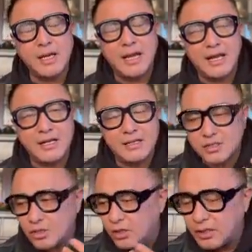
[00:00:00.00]
and is
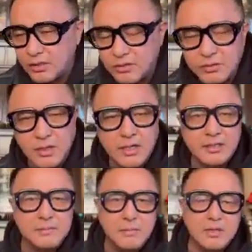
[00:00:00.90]
talking to
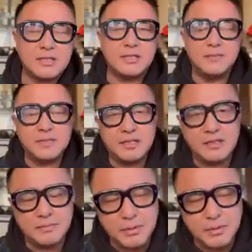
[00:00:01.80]
the Muslims and the